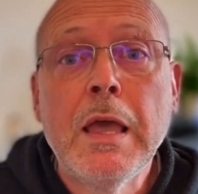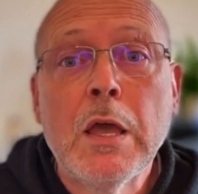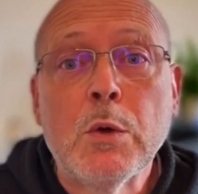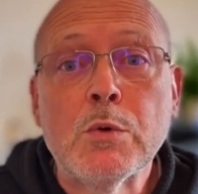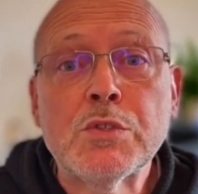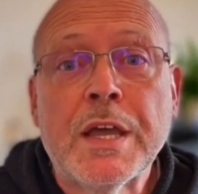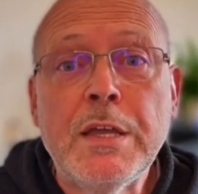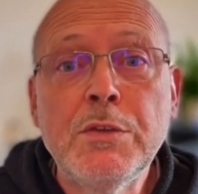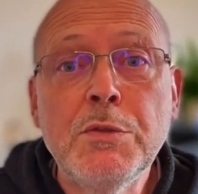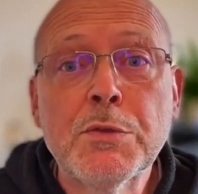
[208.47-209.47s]
It will
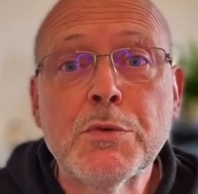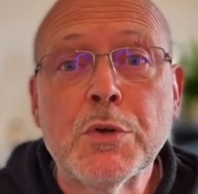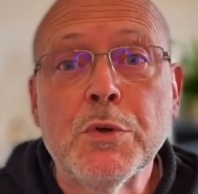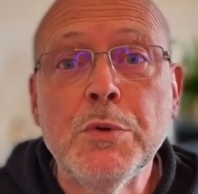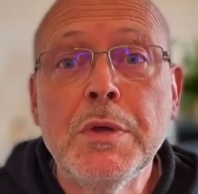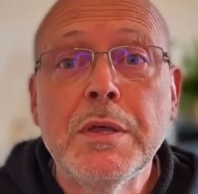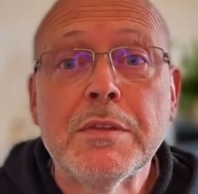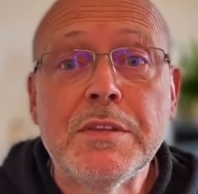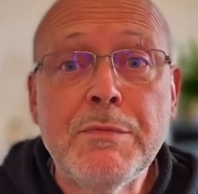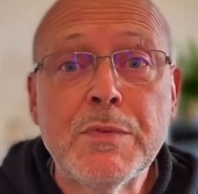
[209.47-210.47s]
take you through
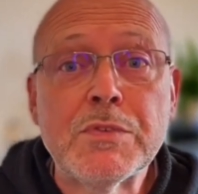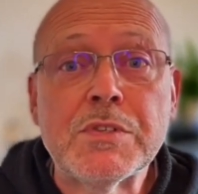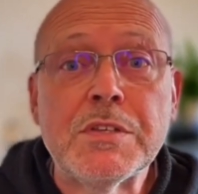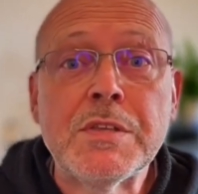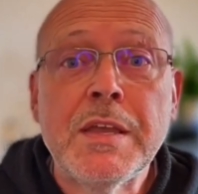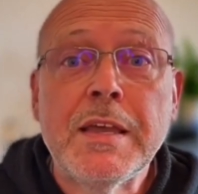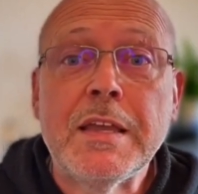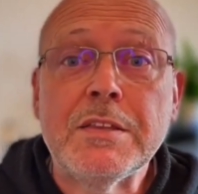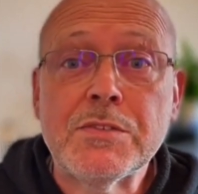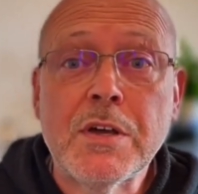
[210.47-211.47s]
the differences
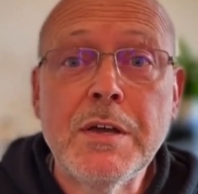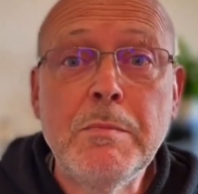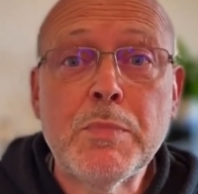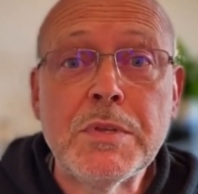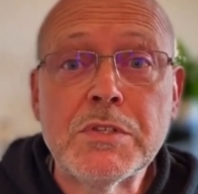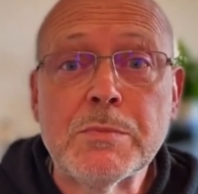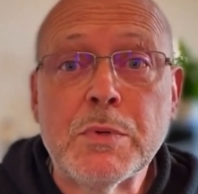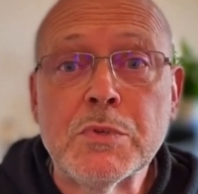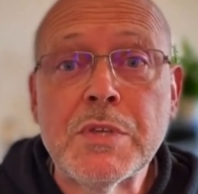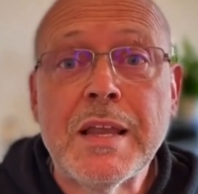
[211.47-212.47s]
in design
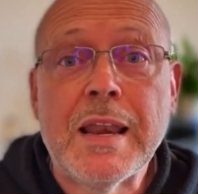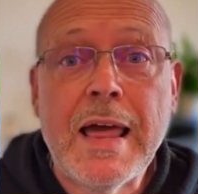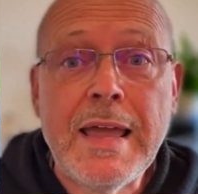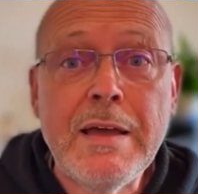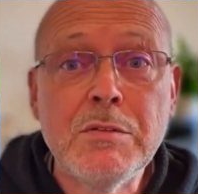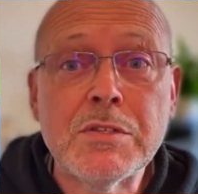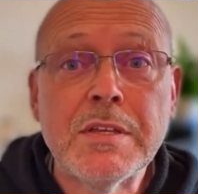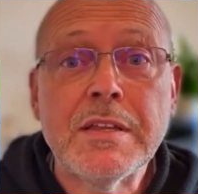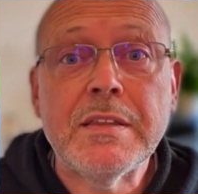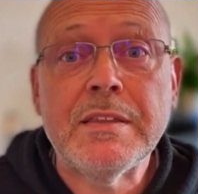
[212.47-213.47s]
principles, layout,
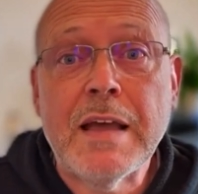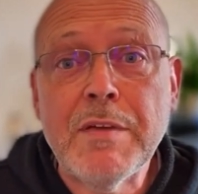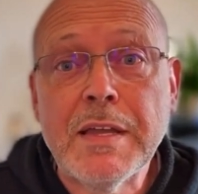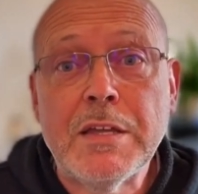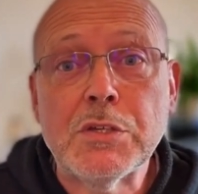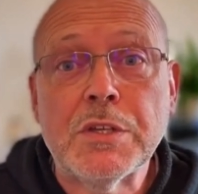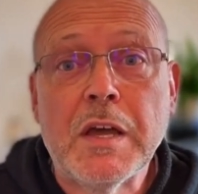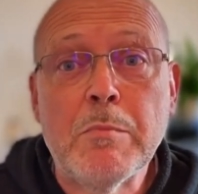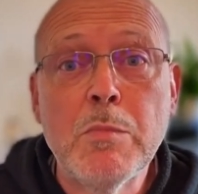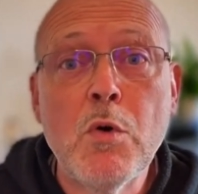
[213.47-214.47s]
navigation,
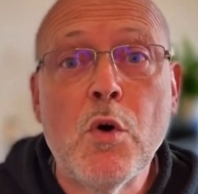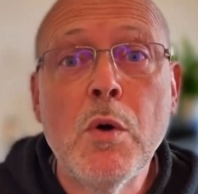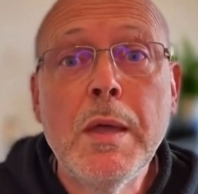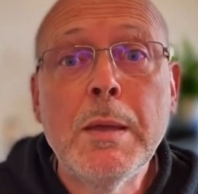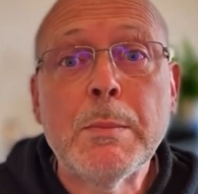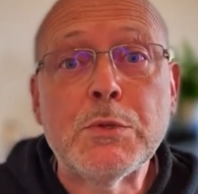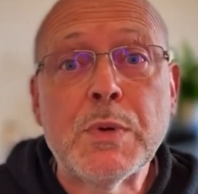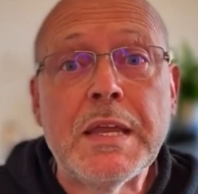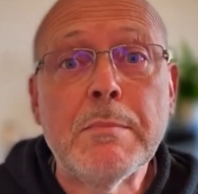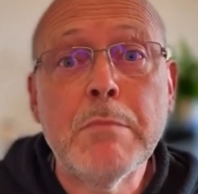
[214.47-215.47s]
and more
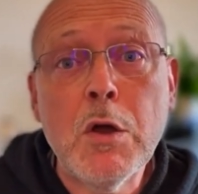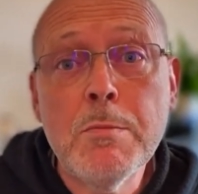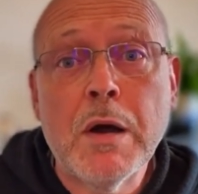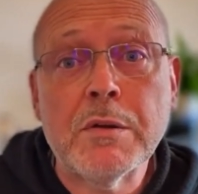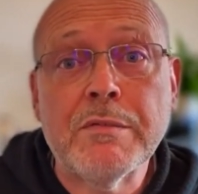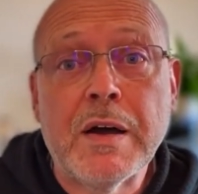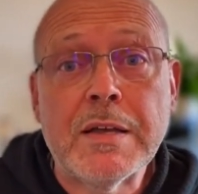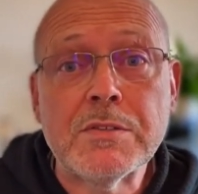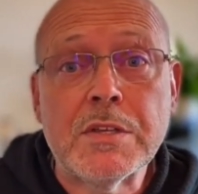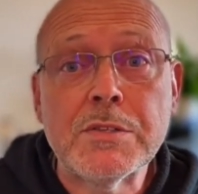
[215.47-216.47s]
between mobile
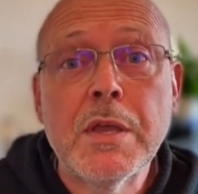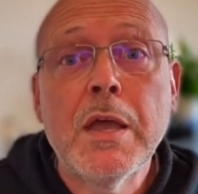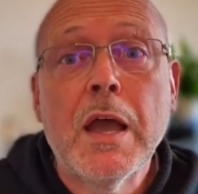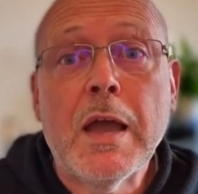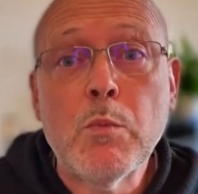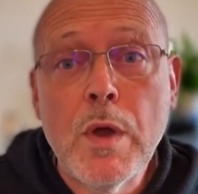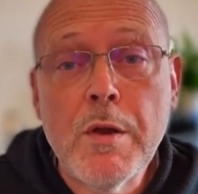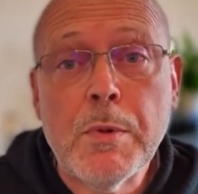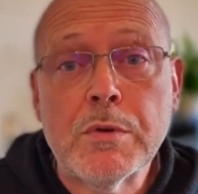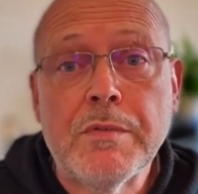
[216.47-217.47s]
devices and
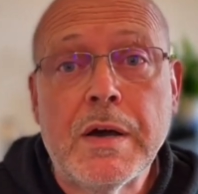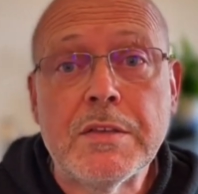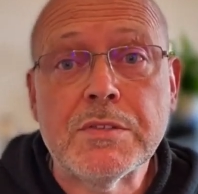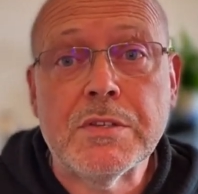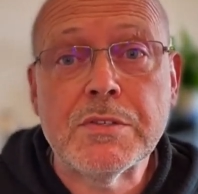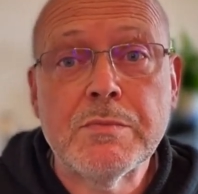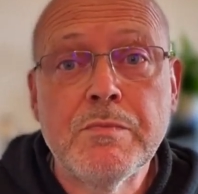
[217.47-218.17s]
wearable devices.